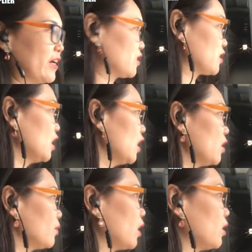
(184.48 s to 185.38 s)

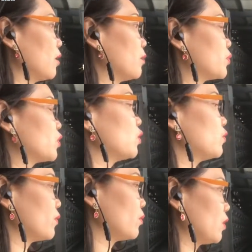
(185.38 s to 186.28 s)
and
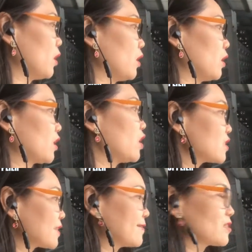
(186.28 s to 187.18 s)
prove
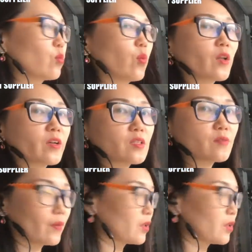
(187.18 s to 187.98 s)
constant waters for